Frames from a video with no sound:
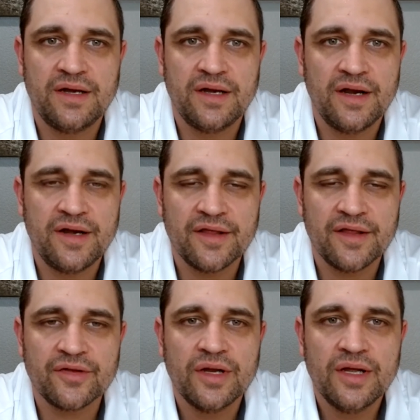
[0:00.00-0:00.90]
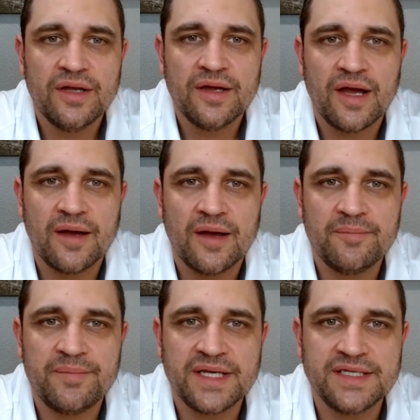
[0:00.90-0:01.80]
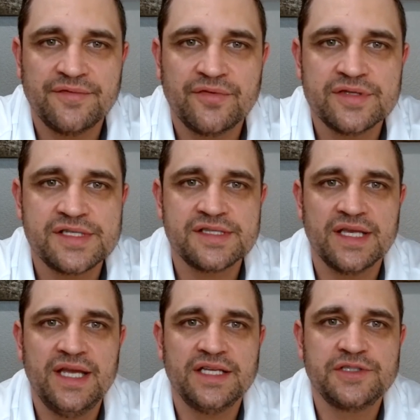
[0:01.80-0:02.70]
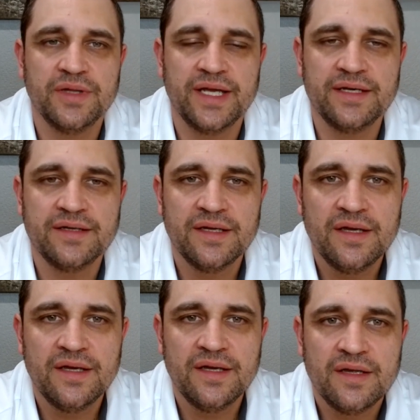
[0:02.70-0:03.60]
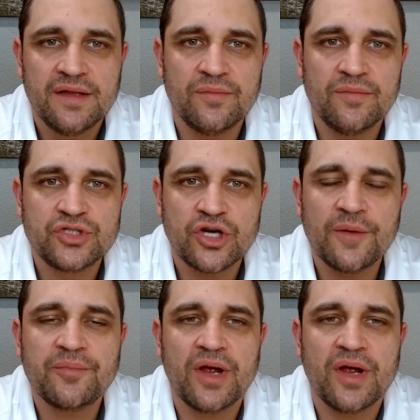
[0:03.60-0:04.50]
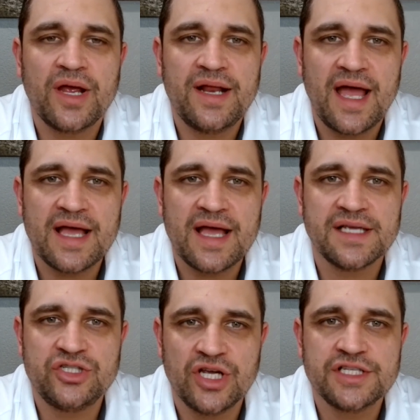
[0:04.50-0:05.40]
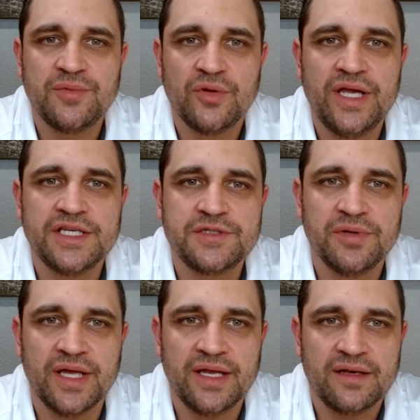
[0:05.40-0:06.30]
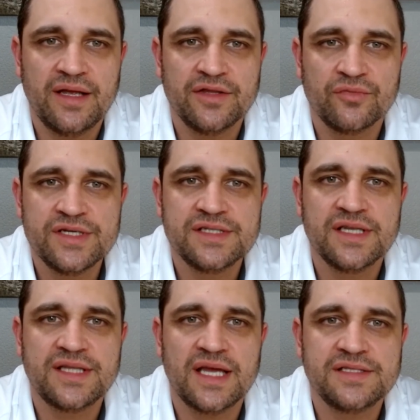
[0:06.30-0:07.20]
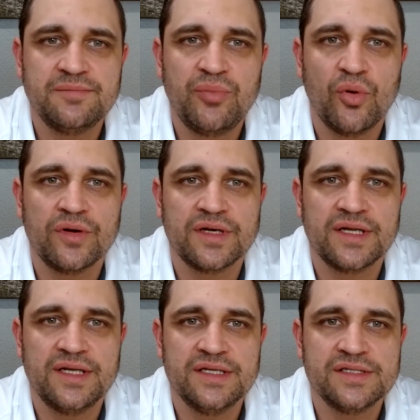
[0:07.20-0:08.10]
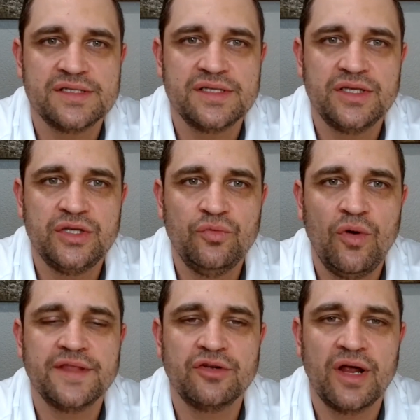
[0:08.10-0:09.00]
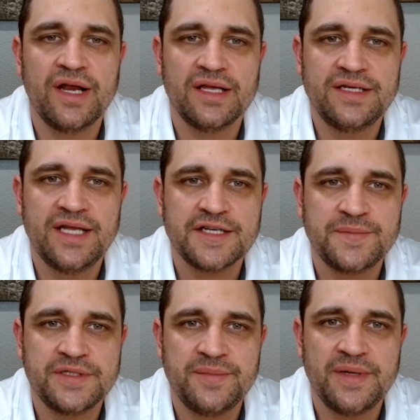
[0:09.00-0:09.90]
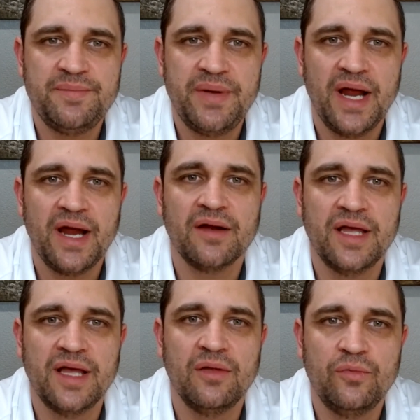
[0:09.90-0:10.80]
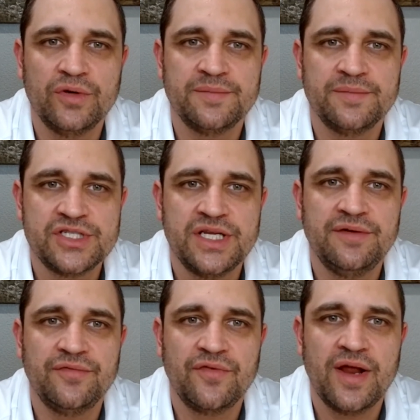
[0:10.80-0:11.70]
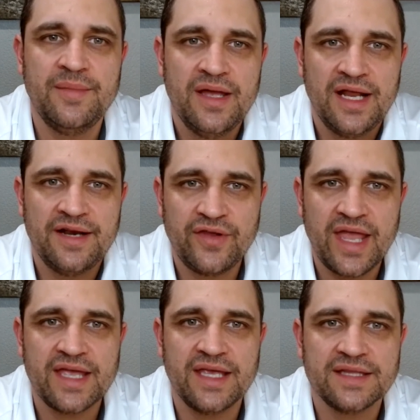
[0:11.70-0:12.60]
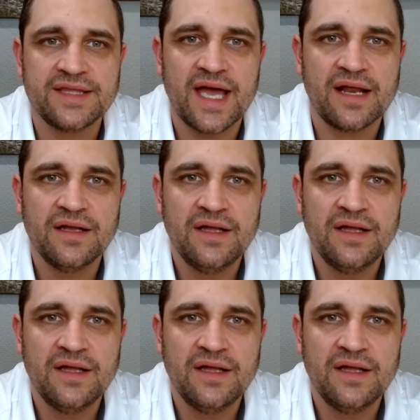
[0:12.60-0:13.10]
Another big difference is the hitch plate. SharpGrade has an adjustable hitch plate, and the reason that that's important is you want the grading attachment to be parallel with the machine frame, and if you can't get that,